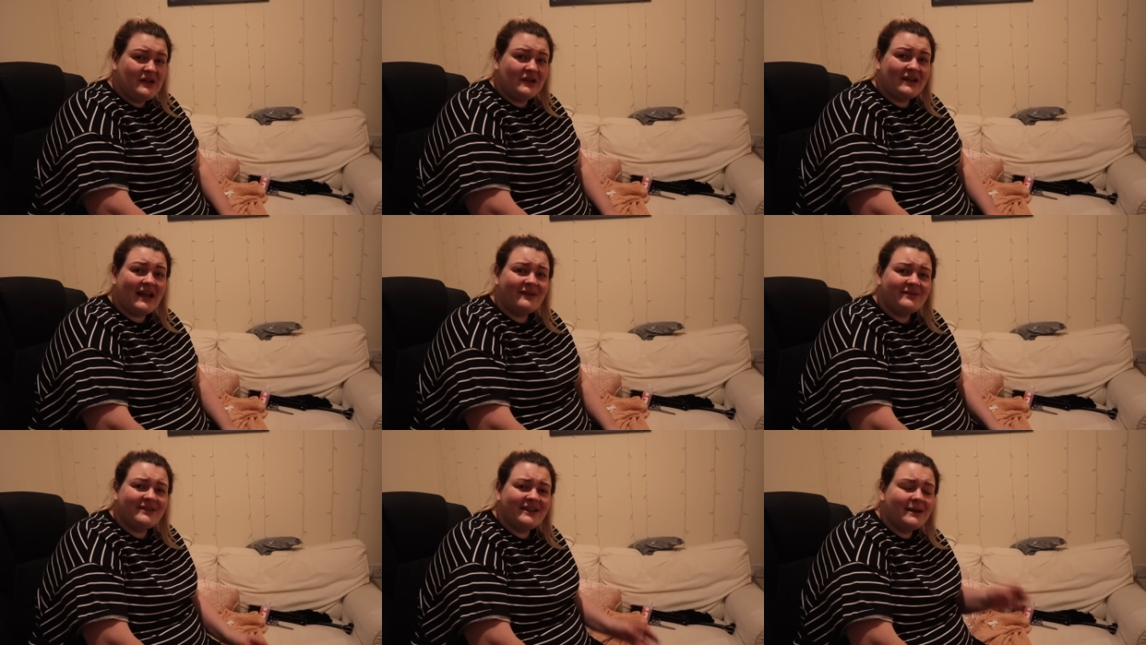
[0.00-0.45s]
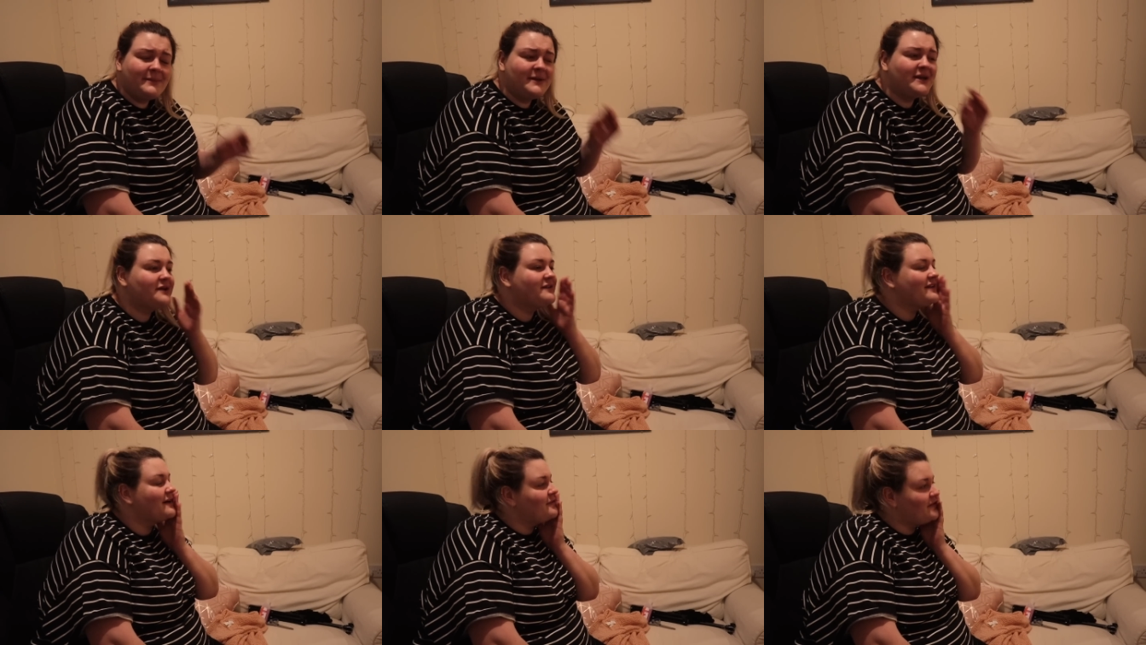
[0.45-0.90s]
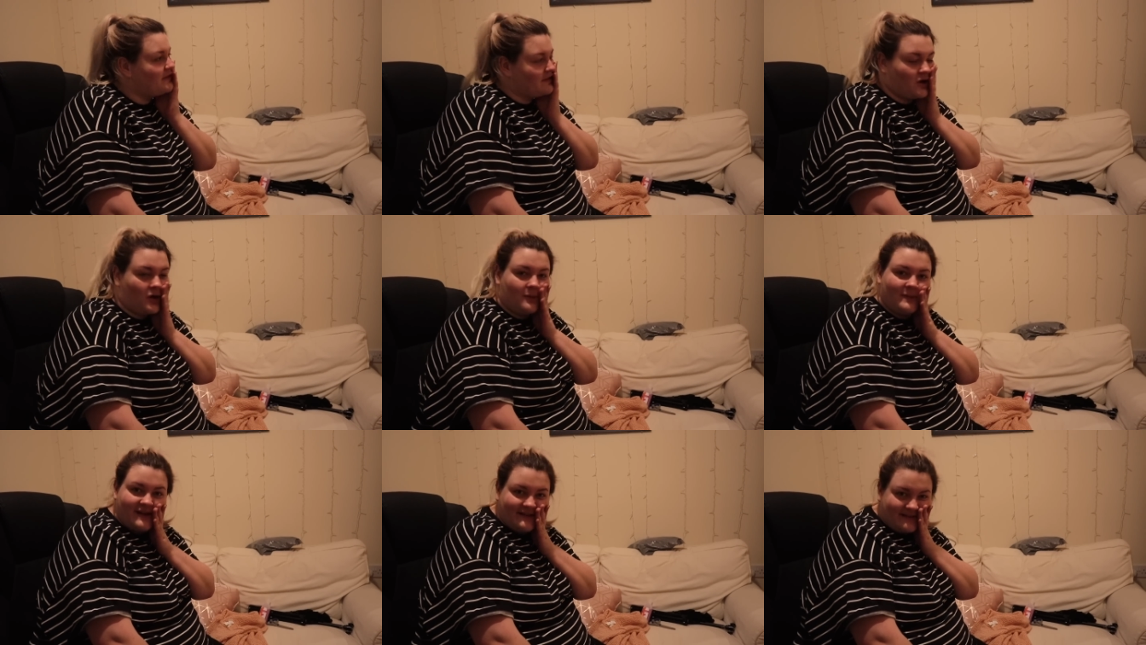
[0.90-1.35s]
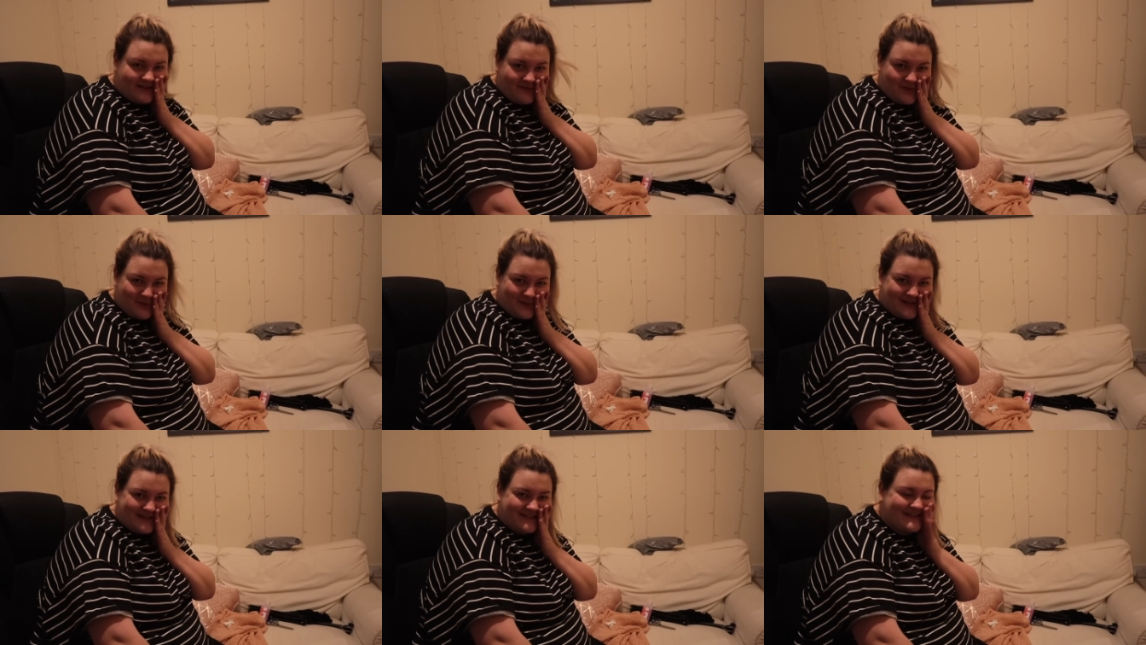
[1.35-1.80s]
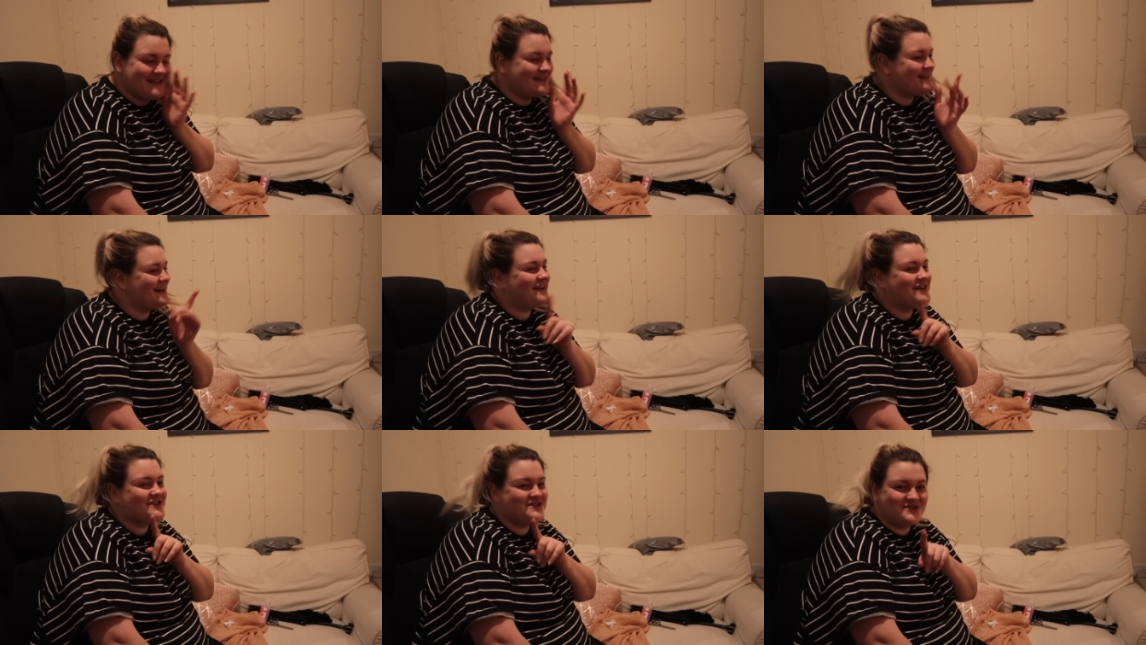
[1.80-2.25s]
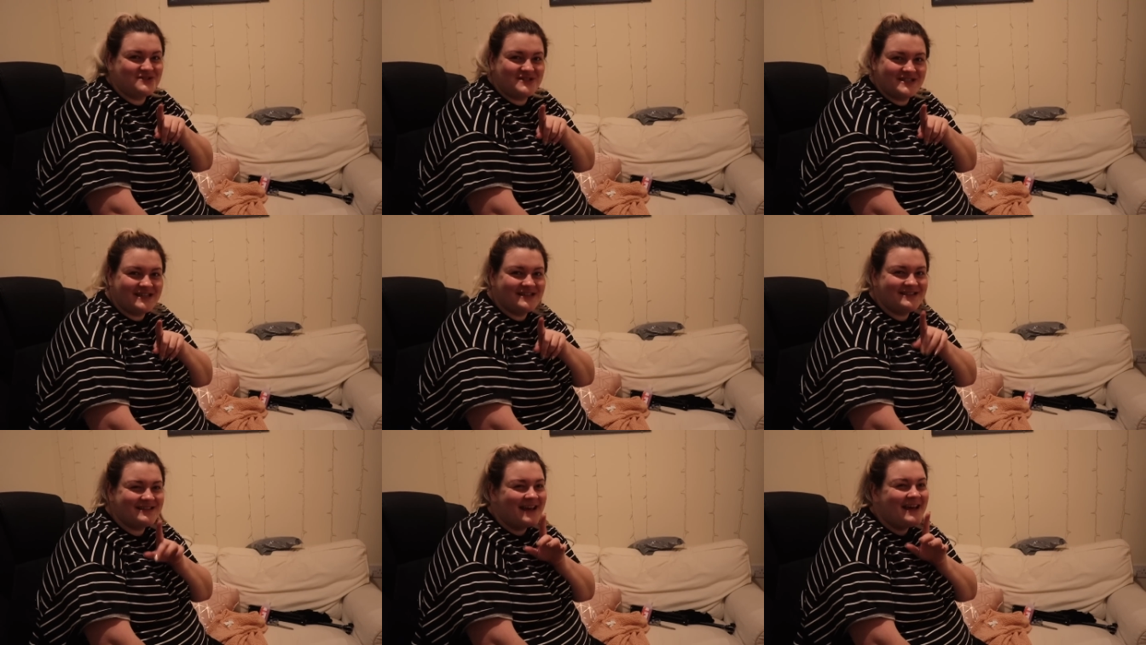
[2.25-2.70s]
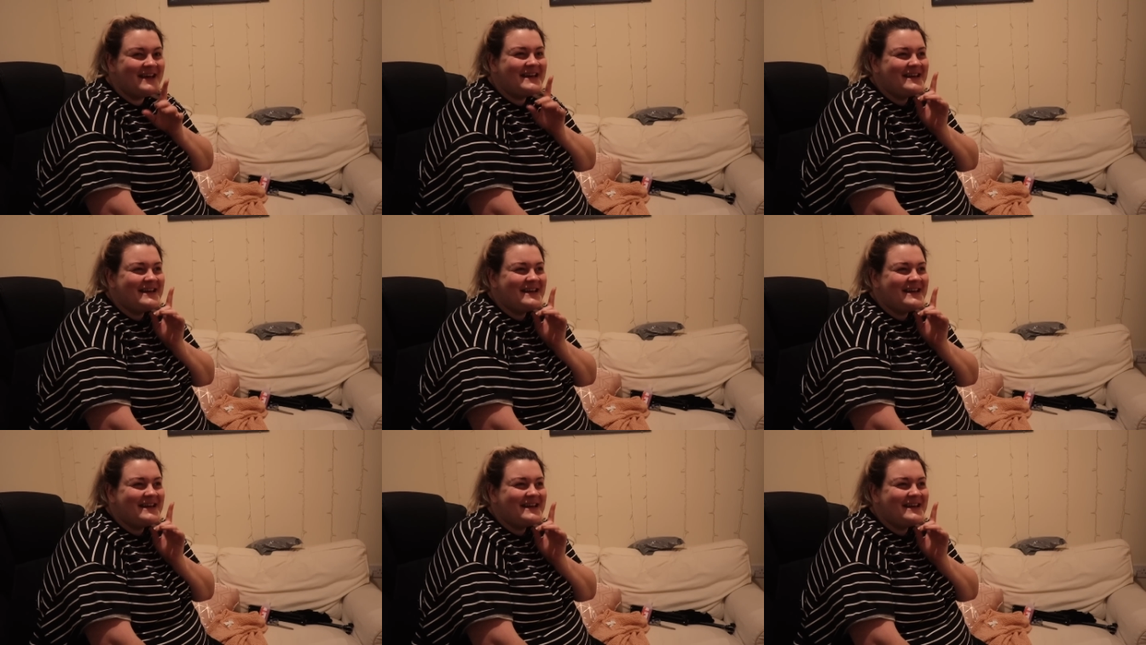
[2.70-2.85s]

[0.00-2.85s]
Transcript: You'll have to let me know down in the comments if you want to see that, because you did